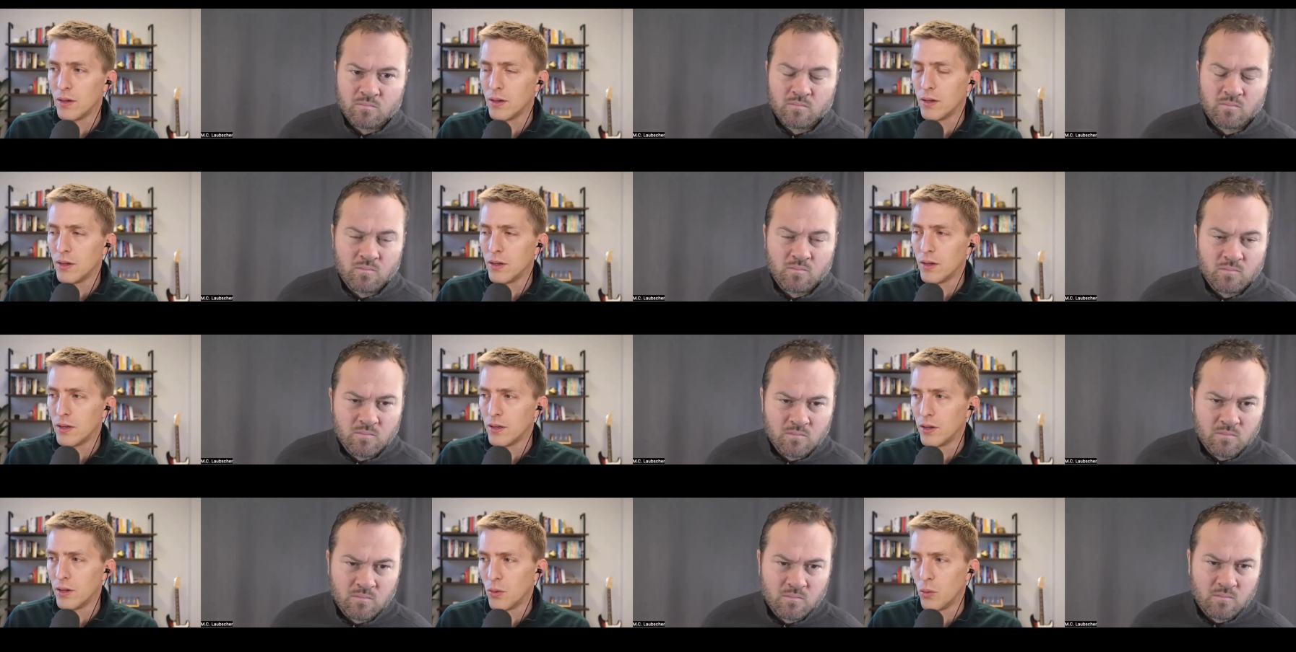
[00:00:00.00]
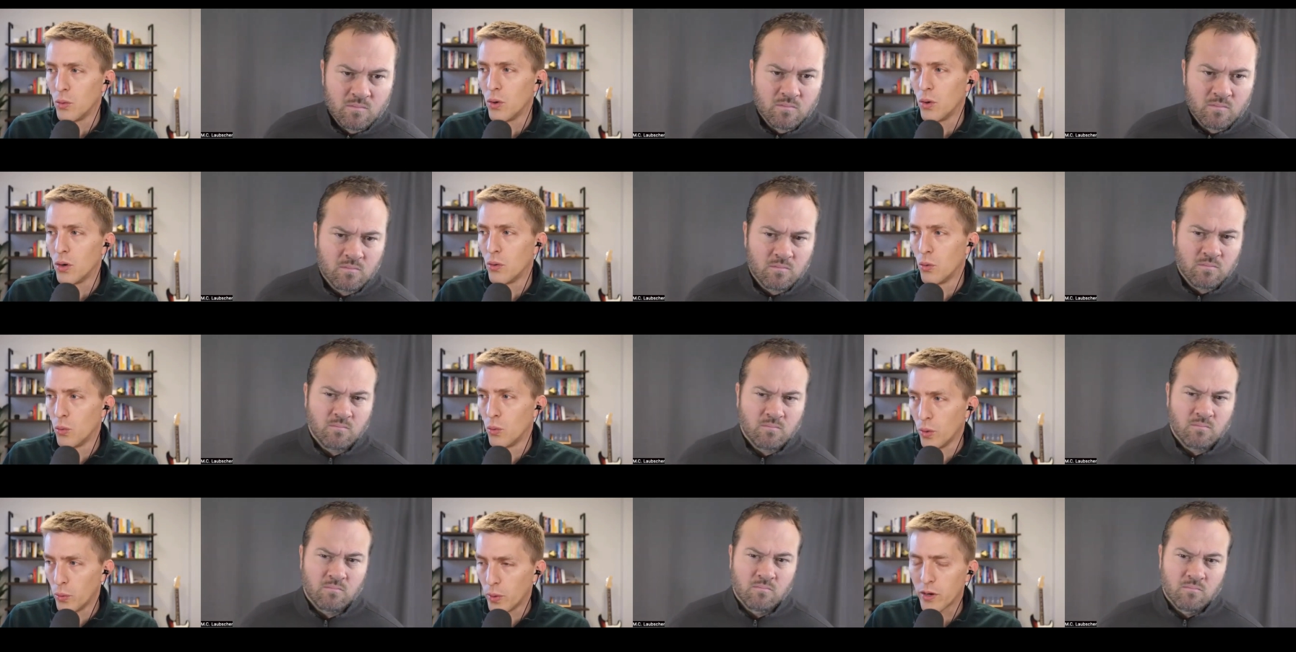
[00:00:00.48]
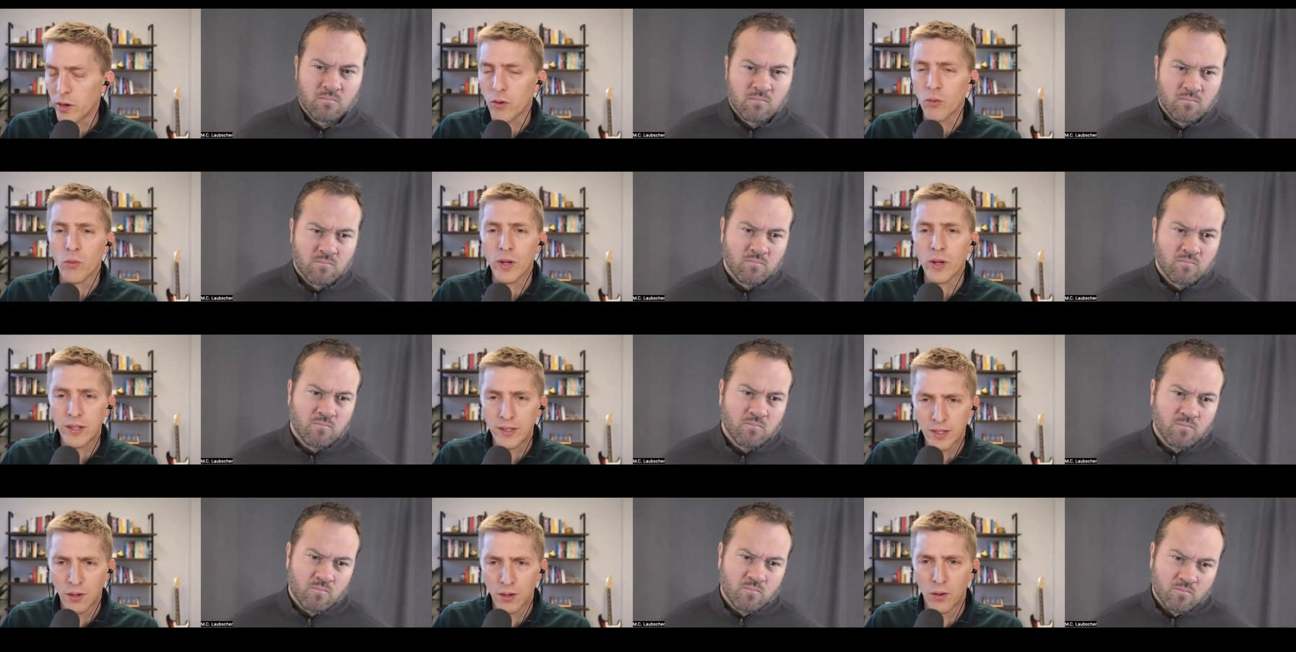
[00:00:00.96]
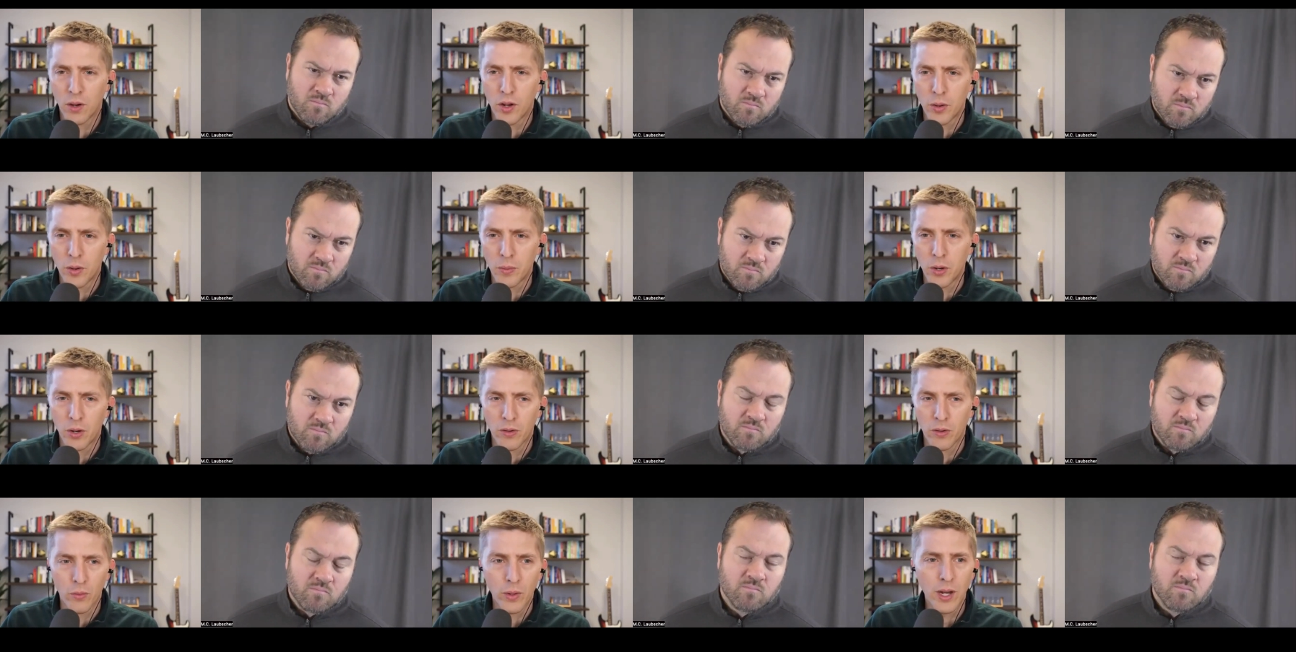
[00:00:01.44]
Speaker 1: you know, we are retail
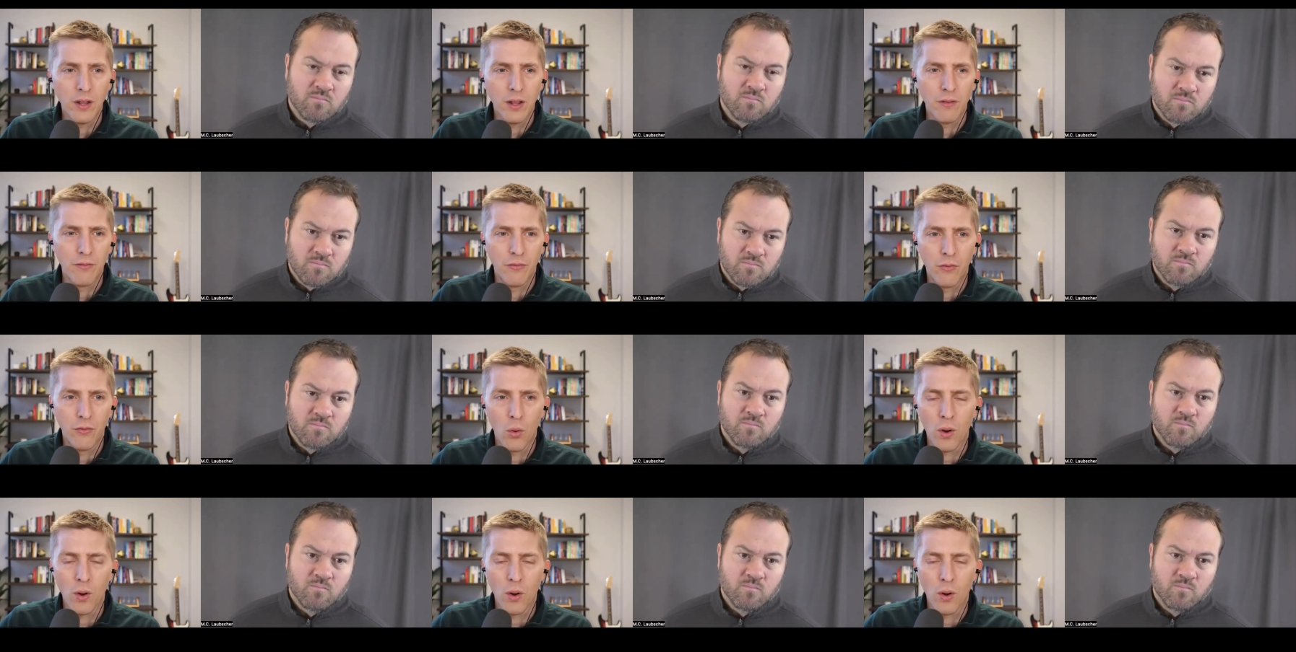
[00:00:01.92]
automotive. We need four